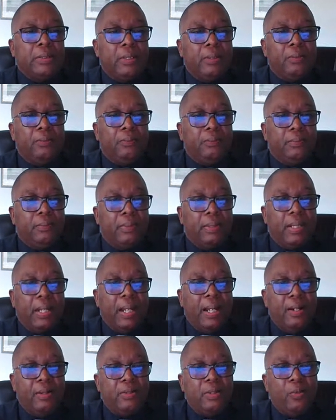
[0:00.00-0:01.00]
So,
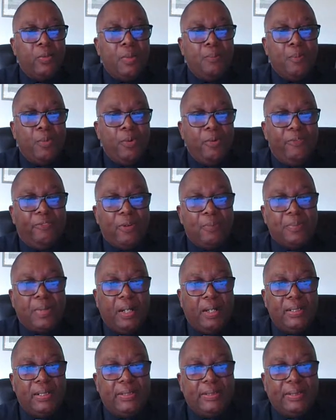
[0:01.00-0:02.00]
how do we move
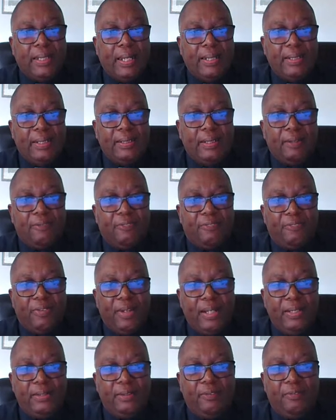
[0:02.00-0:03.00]
from understanding the
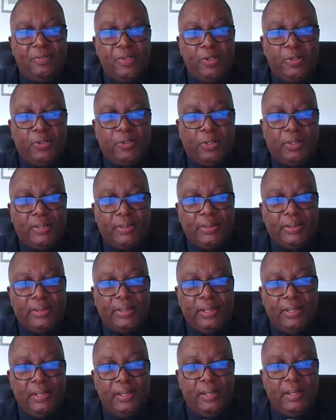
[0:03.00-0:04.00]
fate of
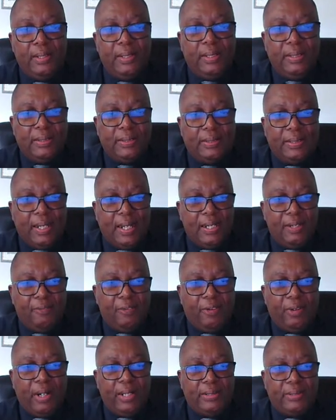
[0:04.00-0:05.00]
neutrons inside
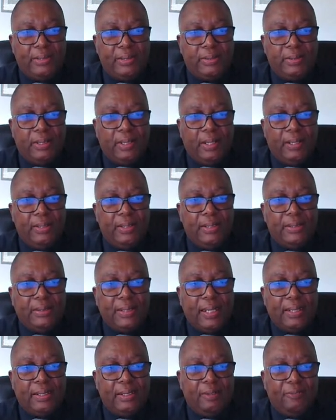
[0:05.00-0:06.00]
of a reactor to
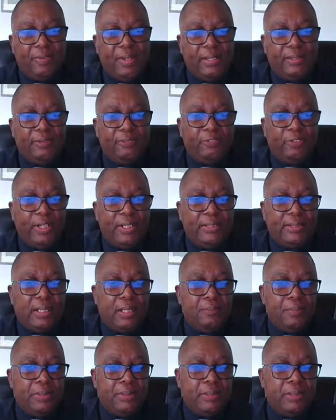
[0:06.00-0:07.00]
understanding the fate of
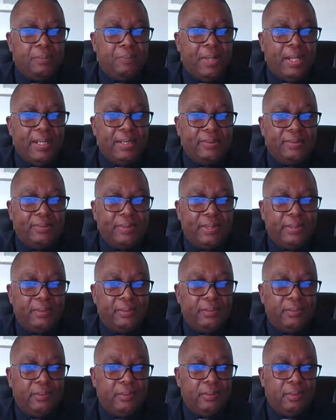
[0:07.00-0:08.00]
trace elements in the biosphere?
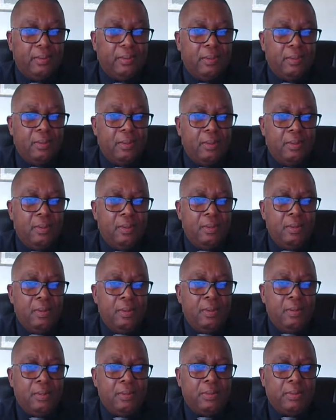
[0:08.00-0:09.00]

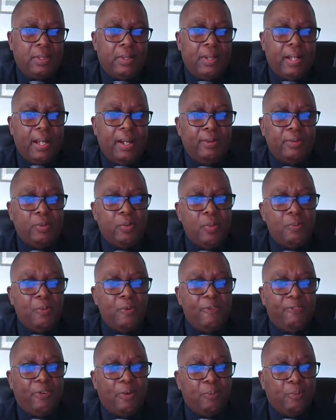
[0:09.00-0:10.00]
So, how do we
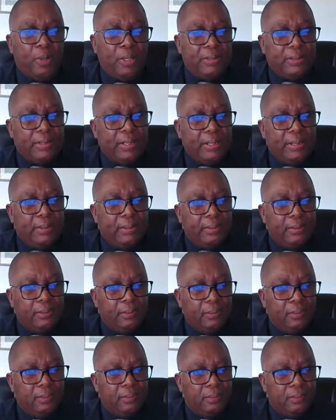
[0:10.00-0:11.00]
move from what's
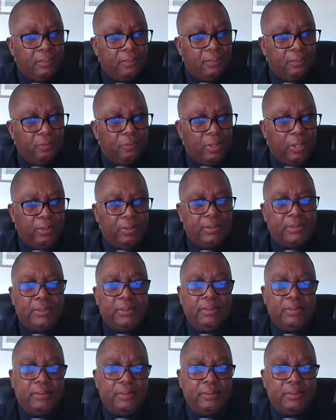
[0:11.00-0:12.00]
in
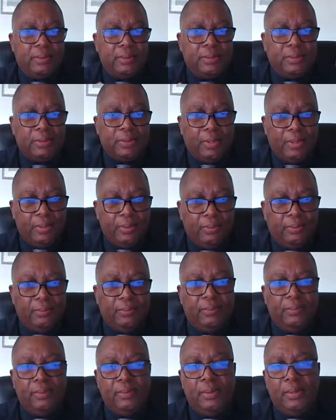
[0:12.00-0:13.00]
rocks to
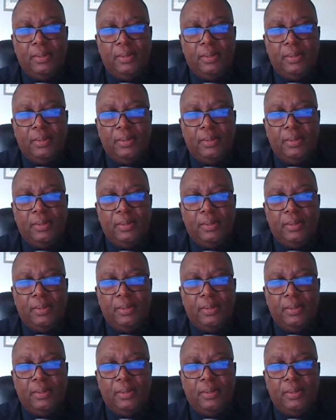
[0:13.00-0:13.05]
soil